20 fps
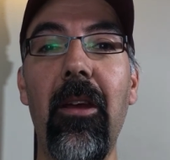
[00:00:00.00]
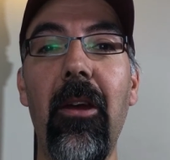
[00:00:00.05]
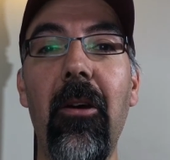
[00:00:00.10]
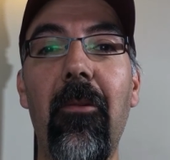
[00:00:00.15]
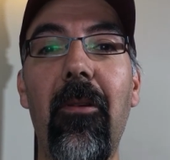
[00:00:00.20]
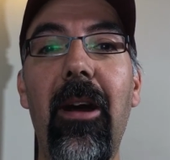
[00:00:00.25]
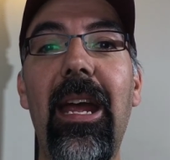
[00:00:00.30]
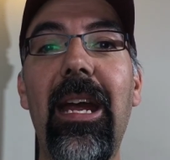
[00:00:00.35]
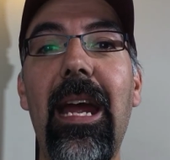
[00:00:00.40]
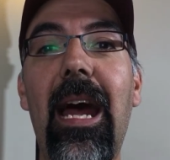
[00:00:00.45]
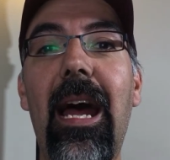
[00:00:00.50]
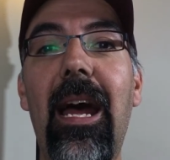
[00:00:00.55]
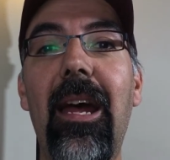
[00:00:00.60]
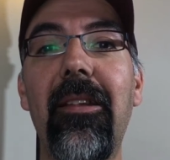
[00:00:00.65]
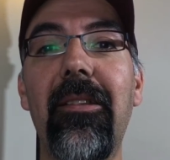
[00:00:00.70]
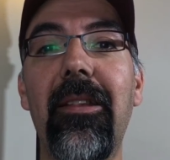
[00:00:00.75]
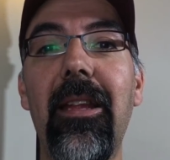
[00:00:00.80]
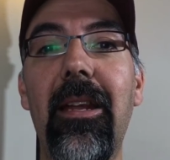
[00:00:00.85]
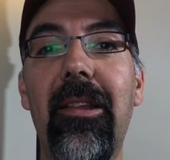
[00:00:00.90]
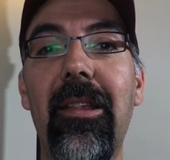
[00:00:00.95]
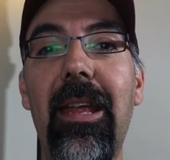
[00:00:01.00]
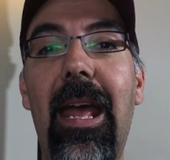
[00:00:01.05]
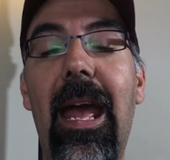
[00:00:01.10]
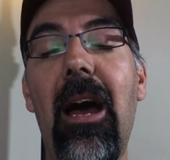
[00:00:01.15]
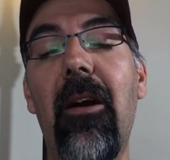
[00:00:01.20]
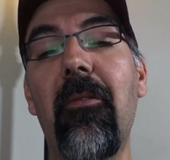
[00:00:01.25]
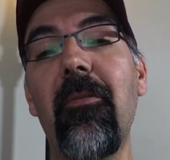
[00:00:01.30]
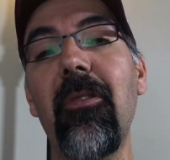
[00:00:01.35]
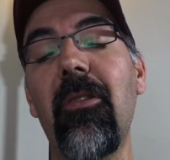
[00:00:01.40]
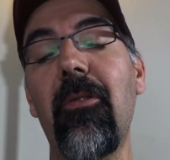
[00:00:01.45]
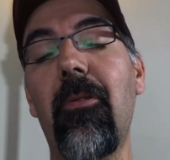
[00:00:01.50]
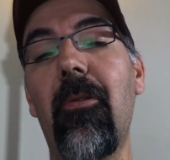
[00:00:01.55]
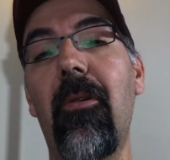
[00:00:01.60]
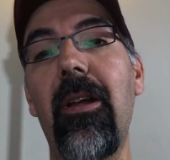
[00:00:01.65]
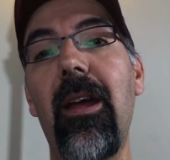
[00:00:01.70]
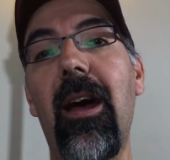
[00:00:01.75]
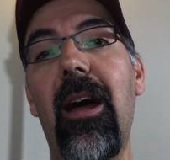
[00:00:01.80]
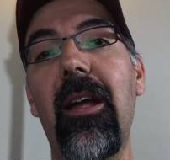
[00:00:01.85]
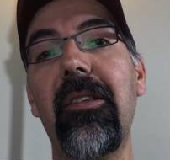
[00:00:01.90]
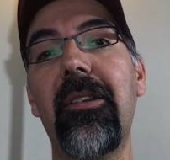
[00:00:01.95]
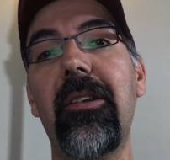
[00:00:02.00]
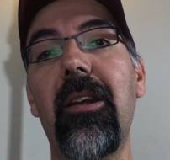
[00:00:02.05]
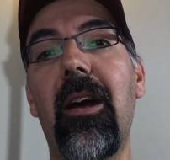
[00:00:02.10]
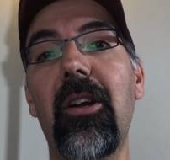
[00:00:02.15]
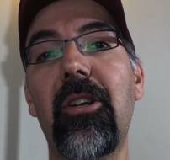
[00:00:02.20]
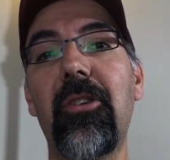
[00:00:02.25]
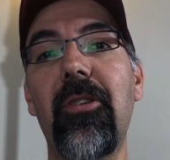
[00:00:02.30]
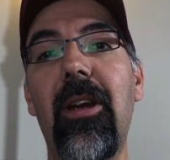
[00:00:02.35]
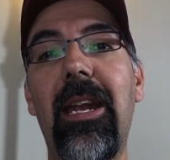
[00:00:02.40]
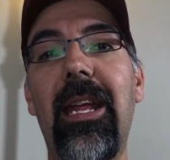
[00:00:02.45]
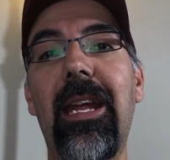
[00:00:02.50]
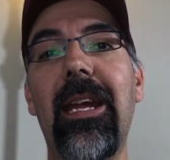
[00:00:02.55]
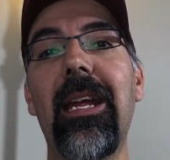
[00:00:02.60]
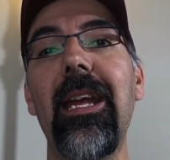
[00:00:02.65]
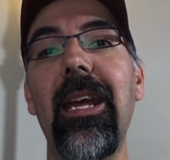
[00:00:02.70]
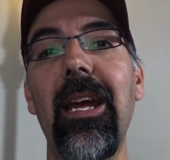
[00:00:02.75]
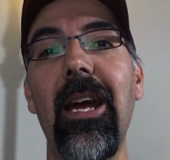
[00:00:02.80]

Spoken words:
Well, hey guys, it's Al with Longoria House Dog Training.